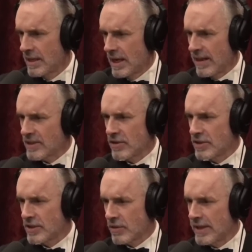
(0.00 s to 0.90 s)
And that's not
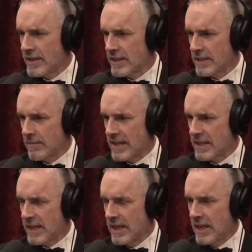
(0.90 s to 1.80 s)
just a criticism. That's
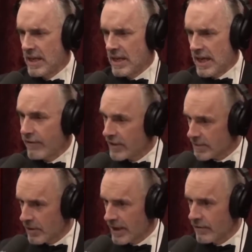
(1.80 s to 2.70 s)
like, if it's
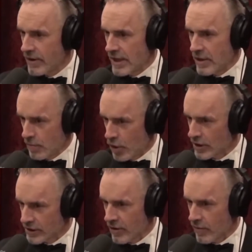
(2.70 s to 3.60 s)
about everything, your
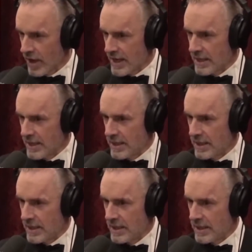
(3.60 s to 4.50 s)
models aren't right. Because
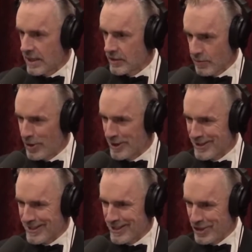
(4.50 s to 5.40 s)
mm. your
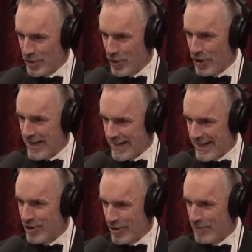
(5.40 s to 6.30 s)
models do not and
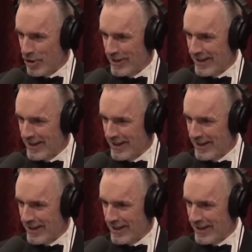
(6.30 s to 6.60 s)
cannot model